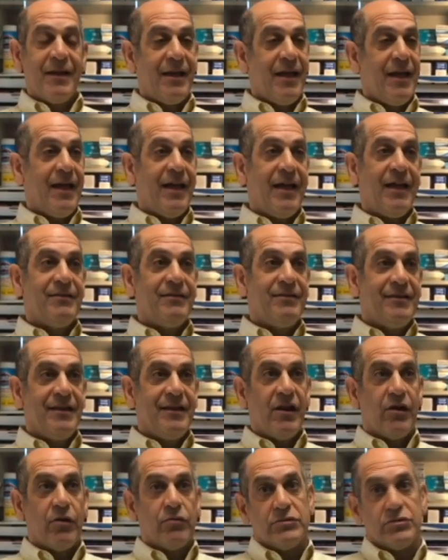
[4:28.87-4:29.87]
and
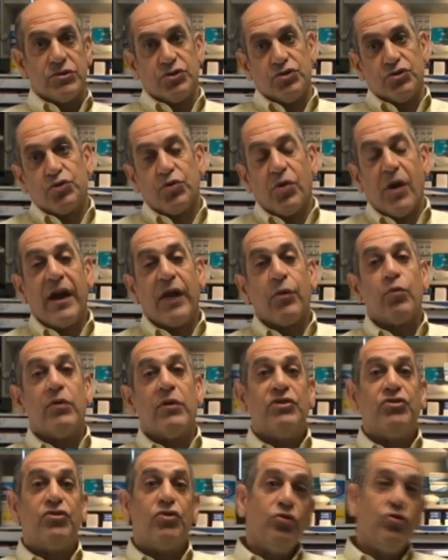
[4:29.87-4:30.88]
you know try to
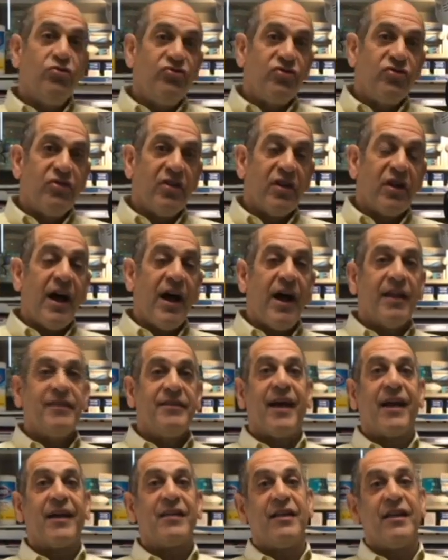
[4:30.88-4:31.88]
reduce the
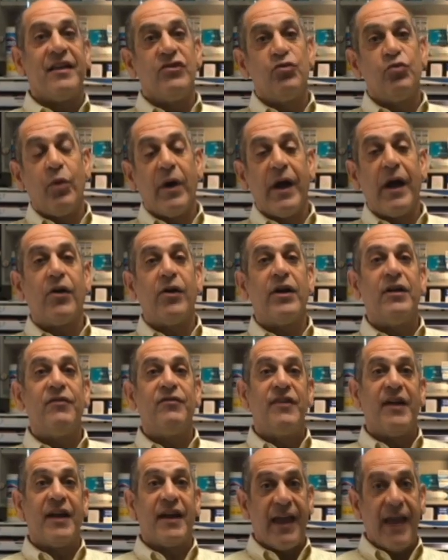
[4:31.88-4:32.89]
contact lens wear
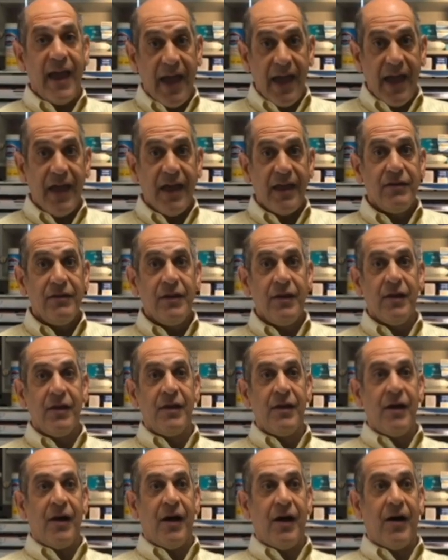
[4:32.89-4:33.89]
if you can.
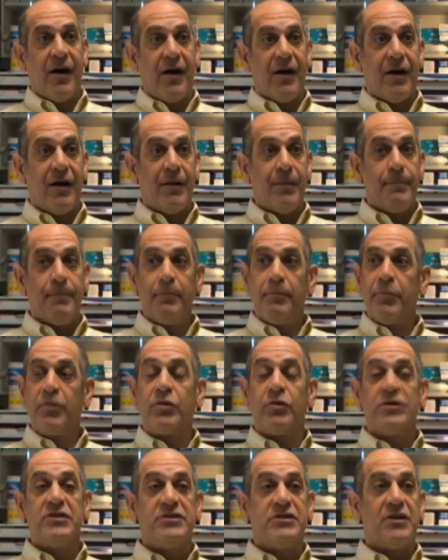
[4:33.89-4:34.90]
Um,
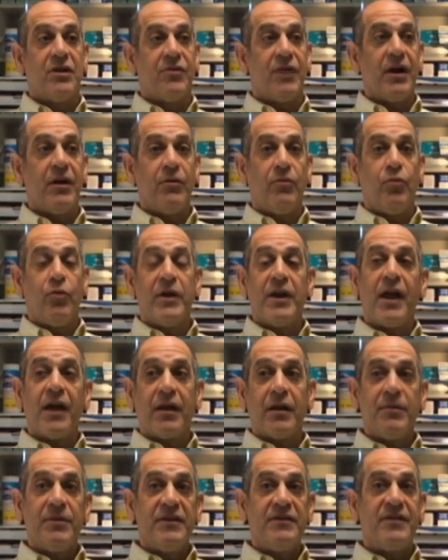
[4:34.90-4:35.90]
because you know what? We're not
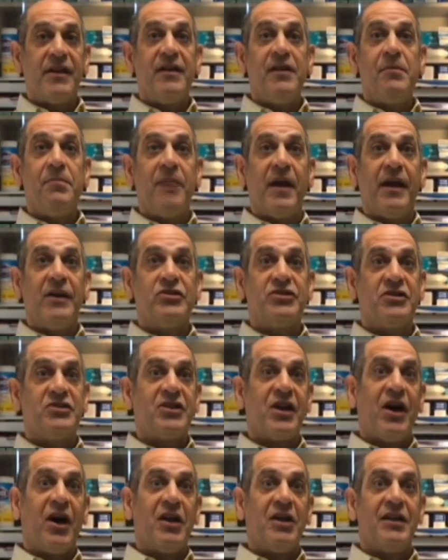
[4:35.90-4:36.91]
going to be seeing patients
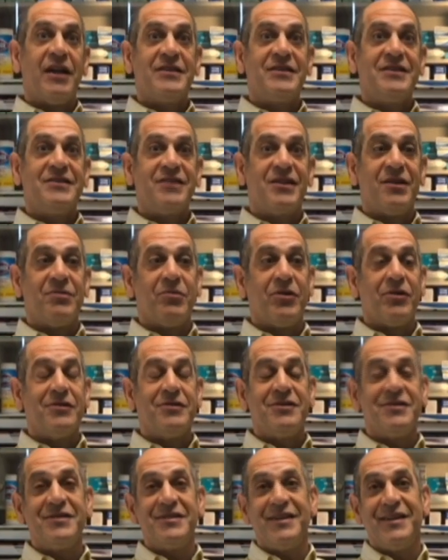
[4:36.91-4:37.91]
unless it's an
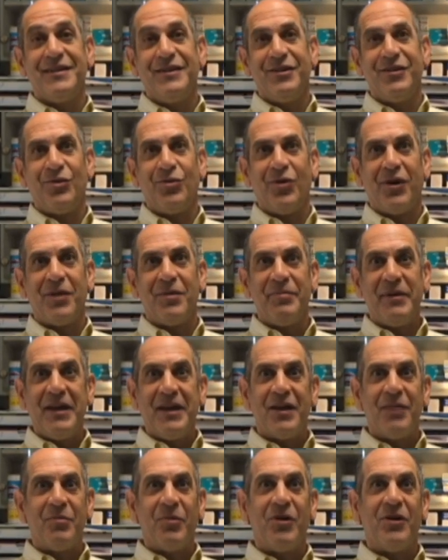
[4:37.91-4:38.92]
emergency and you don't want to be
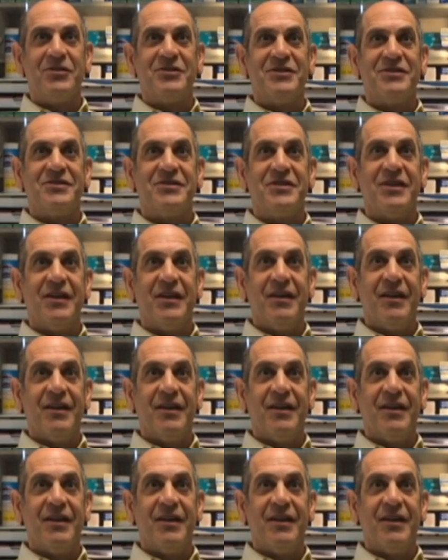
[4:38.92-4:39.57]
an emergency.